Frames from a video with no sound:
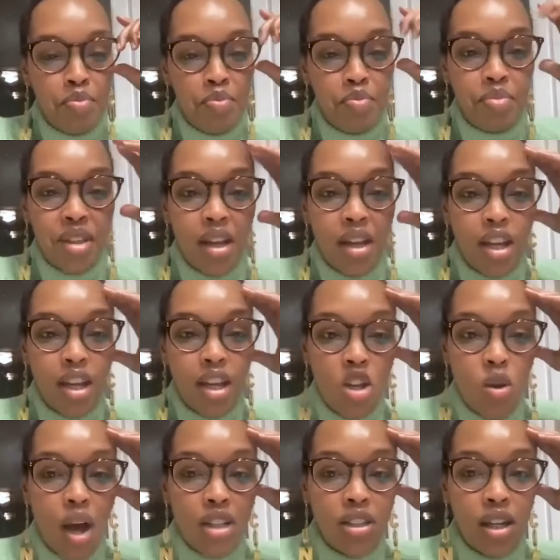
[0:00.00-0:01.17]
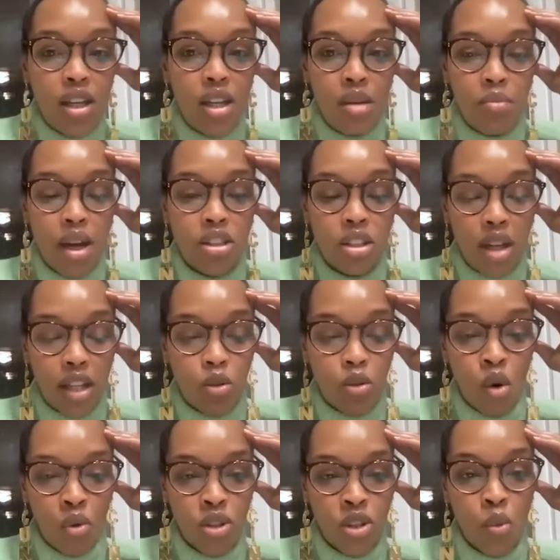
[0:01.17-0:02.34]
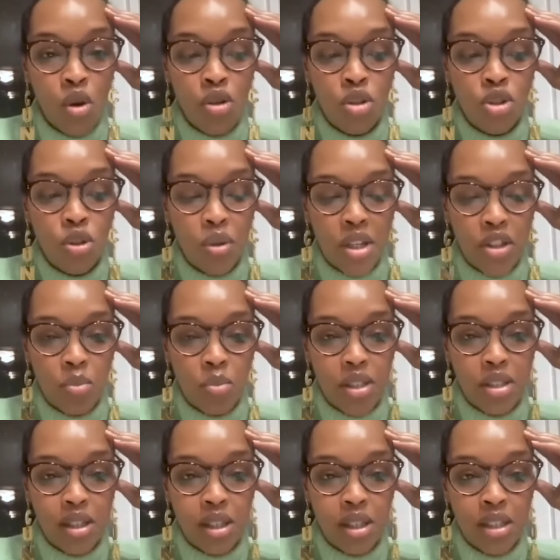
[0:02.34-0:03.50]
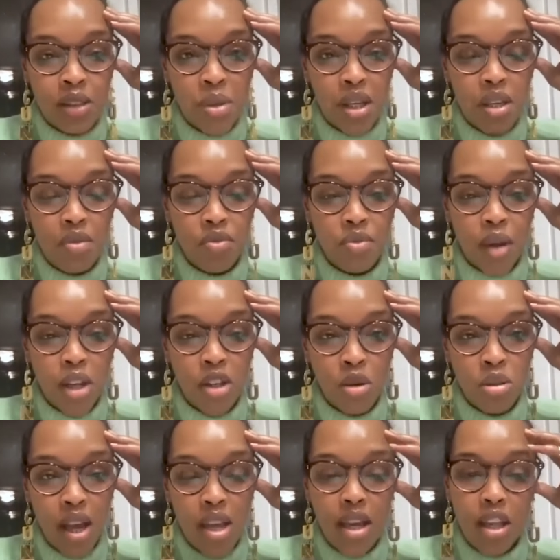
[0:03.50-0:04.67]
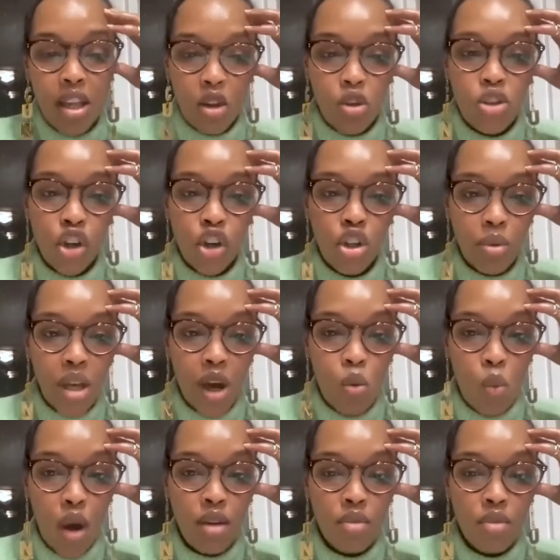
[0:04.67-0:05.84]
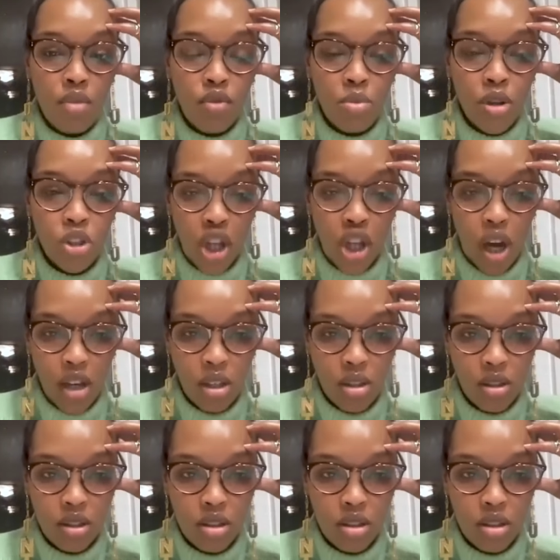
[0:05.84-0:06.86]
But then can you actually imagine, like, the world? So what you're doing is you're basically speaking, like, you're taking the autonomy away from your child.